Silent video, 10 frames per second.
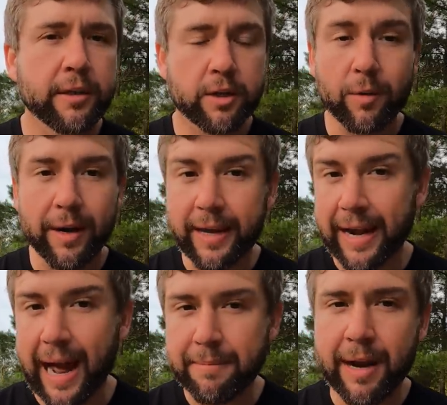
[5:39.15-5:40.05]
So
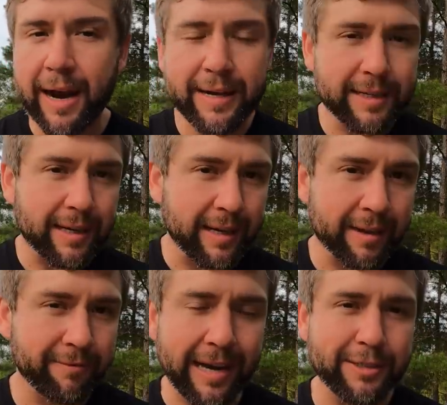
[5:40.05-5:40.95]
again, I'm not
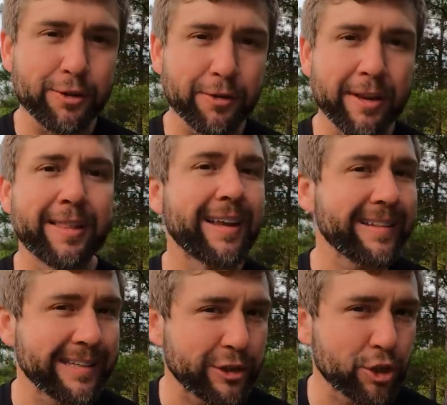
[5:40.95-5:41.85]
advising you on
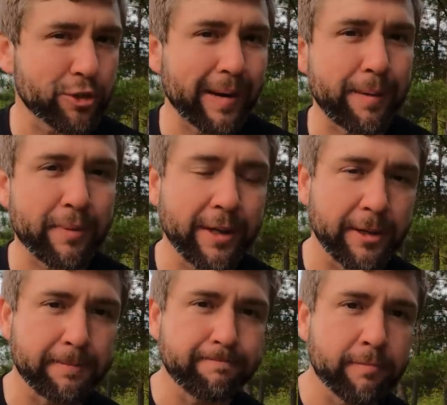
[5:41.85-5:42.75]
anything. This is just my
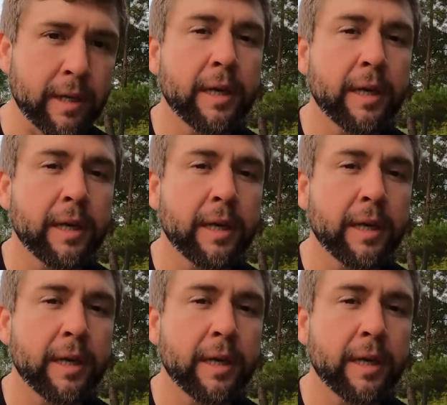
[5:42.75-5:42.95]
opinion.